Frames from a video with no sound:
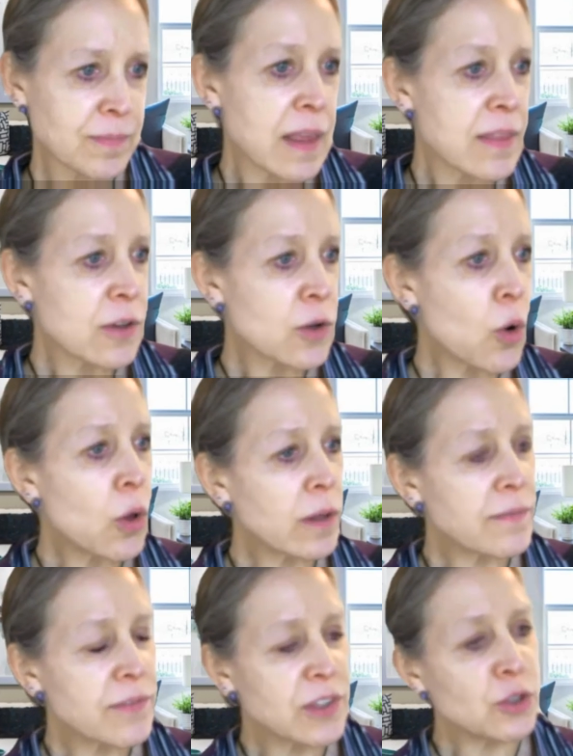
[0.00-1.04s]
The goal
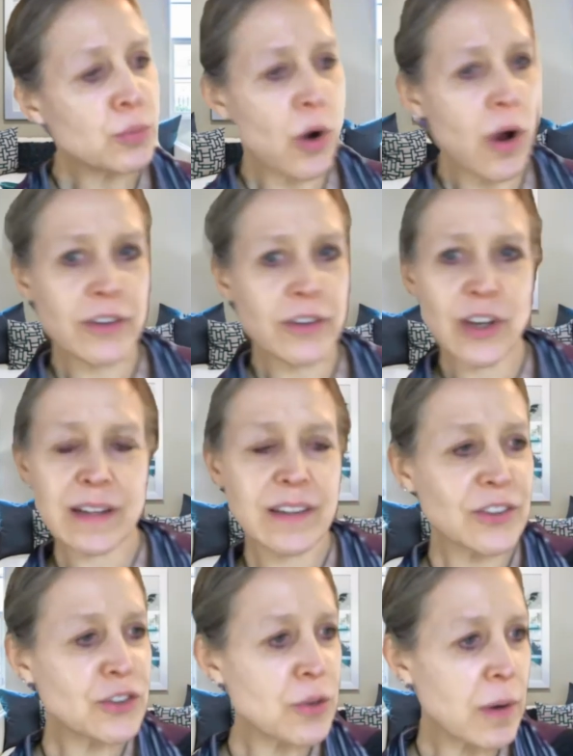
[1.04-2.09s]
of the new project
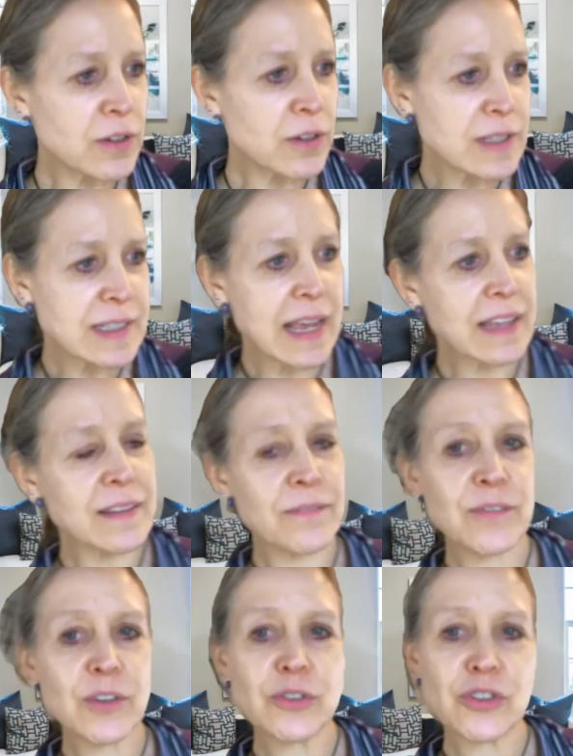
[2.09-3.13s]
is to understand the
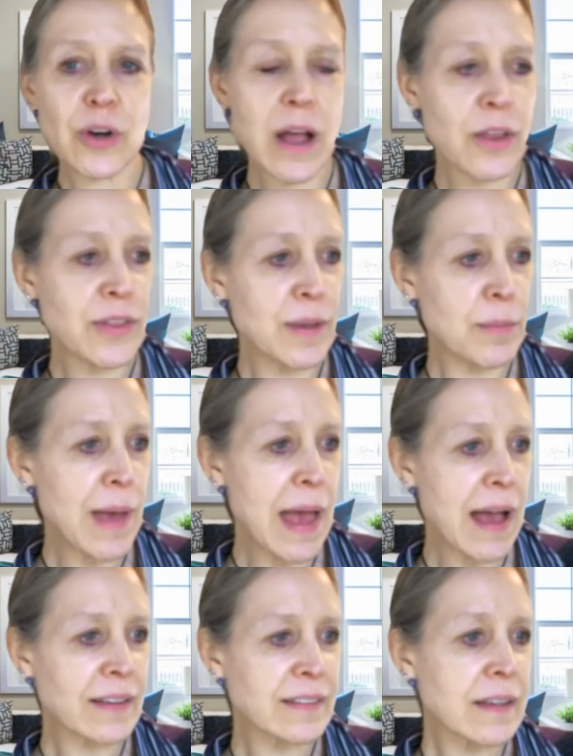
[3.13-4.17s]
future health
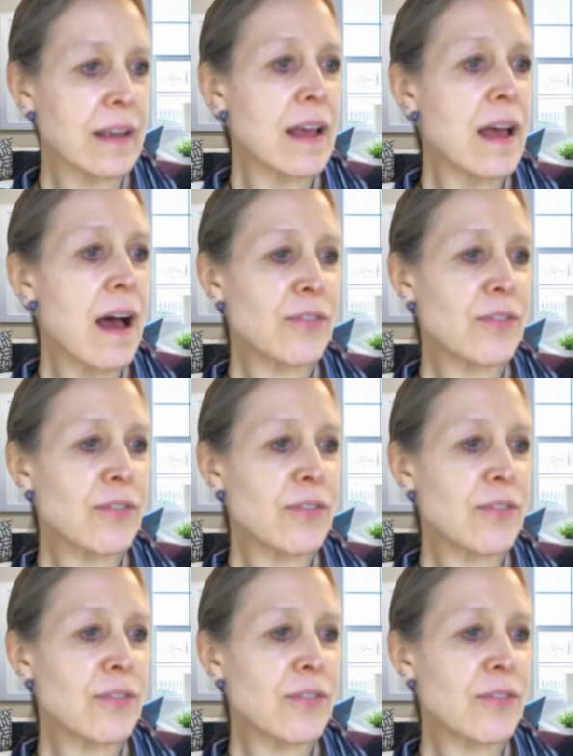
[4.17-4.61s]
impacts of